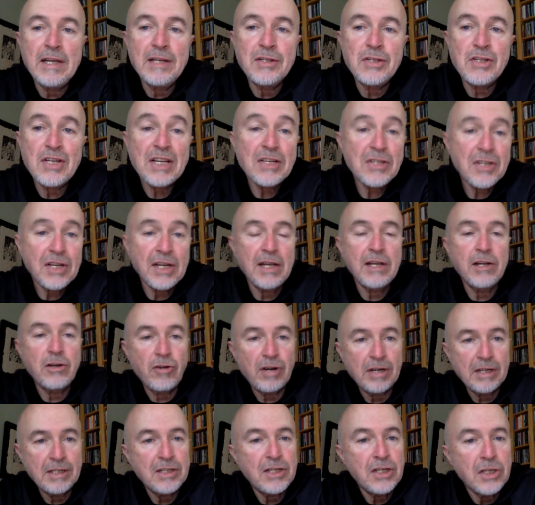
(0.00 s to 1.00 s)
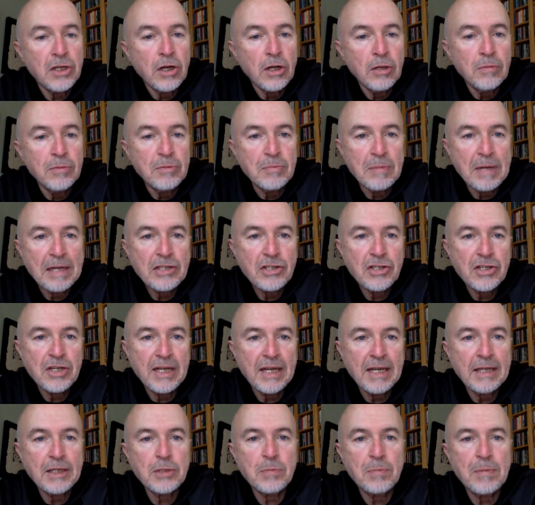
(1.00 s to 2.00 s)
assessing accredited clubs'
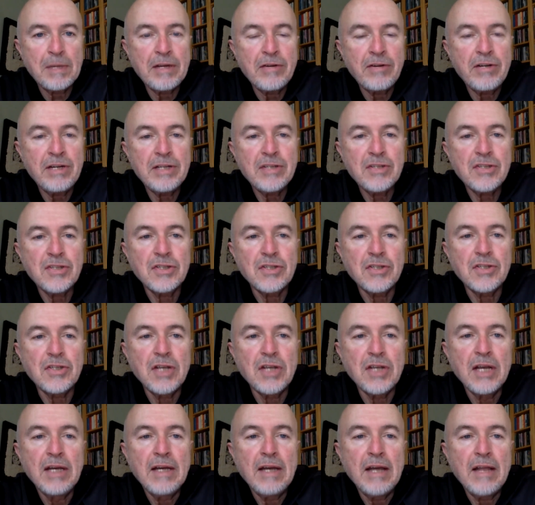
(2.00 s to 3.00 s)
matchday experiences,